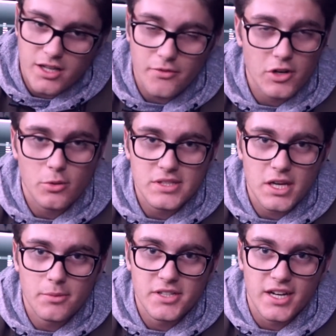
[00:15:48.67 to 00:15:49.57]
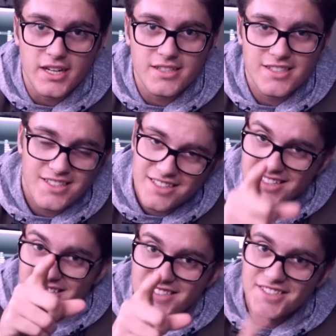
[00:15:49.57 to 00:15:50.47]
Never know what's coming next.
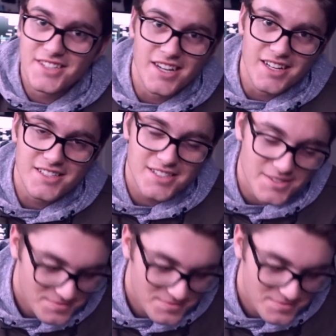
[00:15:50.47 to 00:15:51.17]
See you guys.